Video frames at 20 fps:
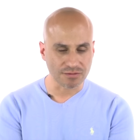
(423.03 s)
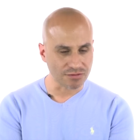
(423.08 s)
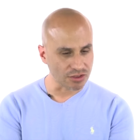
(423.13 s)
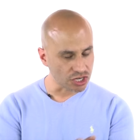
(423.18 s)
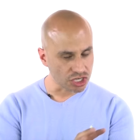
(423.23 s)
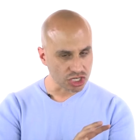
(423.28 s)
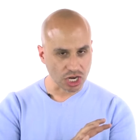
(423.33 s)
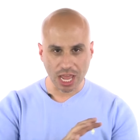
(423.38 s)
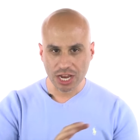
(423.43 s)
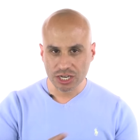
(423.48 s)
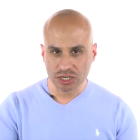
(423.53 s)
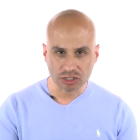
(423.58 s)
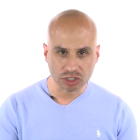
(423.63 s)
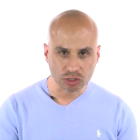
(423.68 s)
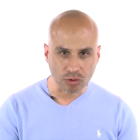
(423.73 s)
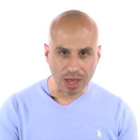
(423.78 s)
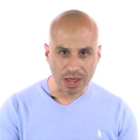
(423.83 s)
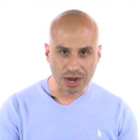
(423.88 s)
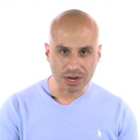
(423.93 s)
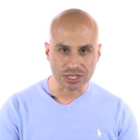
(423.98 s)
If you change your
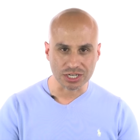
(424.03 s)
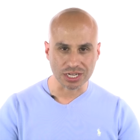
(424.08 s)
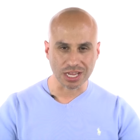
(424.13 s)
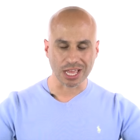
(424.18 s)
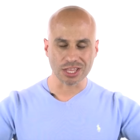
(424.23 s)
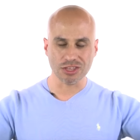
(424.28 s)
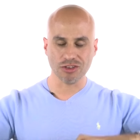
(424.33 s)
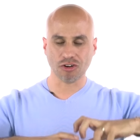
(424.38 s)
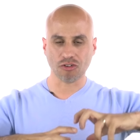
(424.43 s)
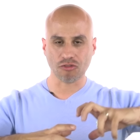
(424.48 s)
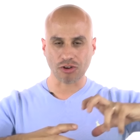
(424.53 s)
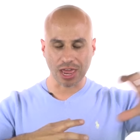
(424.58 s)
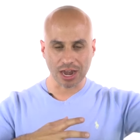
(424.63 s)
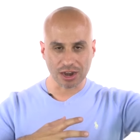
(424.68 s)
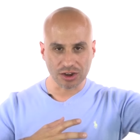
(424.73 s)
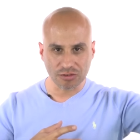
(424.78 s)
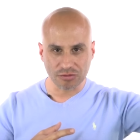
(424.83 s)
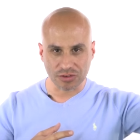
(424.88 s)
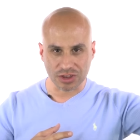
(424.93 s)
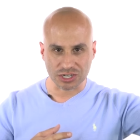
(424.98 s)
strategy and you create
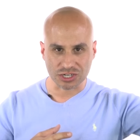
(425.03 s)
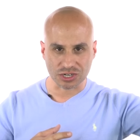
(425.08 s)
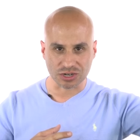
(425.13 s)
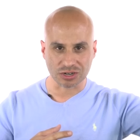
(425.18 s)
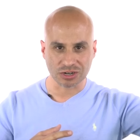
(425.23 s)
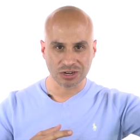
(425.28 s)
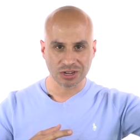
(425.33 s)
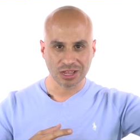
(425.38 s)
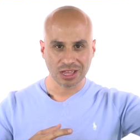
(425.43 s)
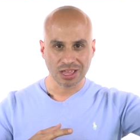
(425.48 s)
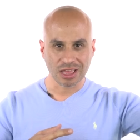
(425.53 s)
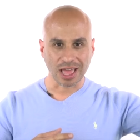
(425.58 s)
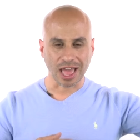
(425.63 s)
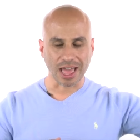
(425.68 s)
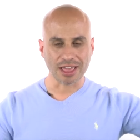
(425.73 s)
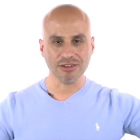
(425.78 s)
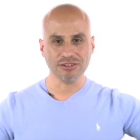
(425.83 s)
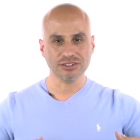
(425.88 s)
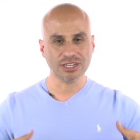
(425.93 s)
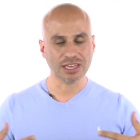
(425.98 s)
a new vision
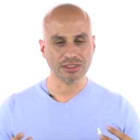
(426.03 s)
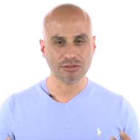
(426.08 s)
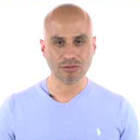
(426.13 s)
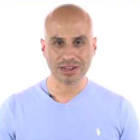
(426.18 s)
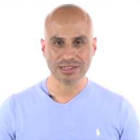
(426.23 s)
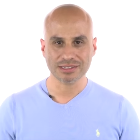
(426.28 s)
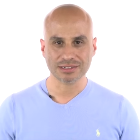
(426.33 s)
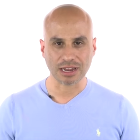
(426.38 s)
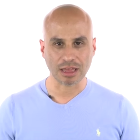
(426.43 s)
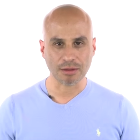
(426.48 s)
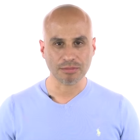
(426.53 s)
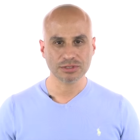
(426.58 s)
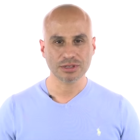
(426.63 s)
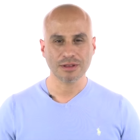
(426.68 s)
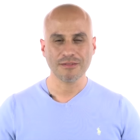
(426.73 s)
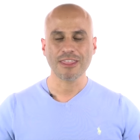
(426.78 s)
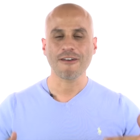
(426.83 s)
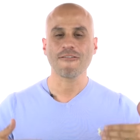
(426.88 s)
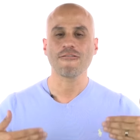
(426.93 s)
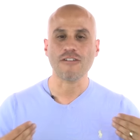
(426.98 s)
and you take the right steps,
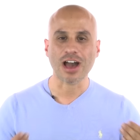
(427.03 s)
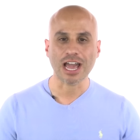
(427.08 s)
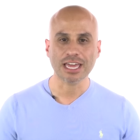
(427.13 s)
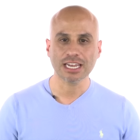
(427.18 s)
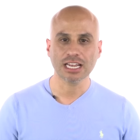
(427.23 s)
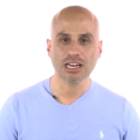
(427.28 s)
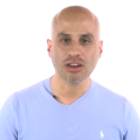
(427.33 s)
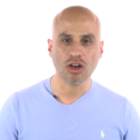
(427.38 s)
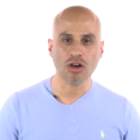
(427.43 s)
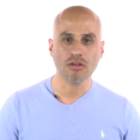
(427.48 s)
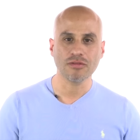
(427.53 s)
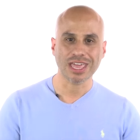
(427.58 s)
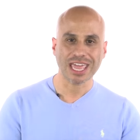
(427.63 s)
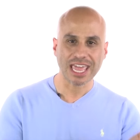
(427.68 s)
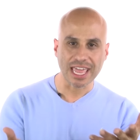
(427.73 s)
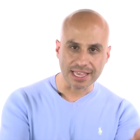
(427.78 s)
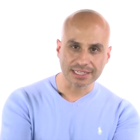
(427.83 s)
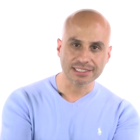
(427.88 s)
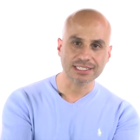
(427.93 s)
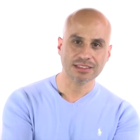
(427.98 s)
finding love
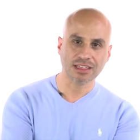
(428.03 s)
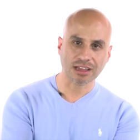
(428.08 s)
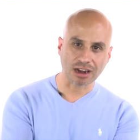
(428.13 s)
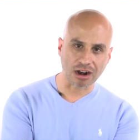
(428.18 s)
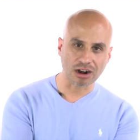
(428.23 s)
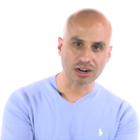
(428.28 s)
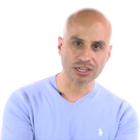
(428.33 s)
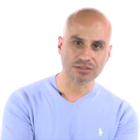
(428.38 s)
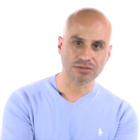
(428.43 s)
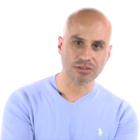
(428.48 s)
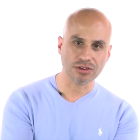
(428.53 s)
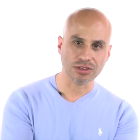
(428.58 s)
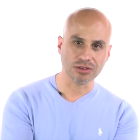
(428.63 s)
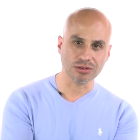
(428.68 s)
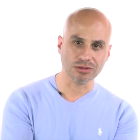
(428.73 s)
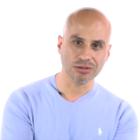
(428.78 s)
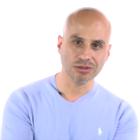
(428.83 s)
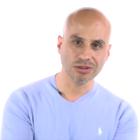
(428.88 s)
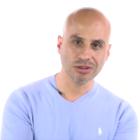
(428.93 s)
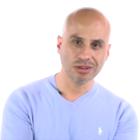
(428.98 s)
is in the cards for
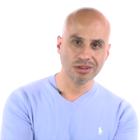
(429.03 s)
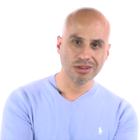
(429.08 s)
you.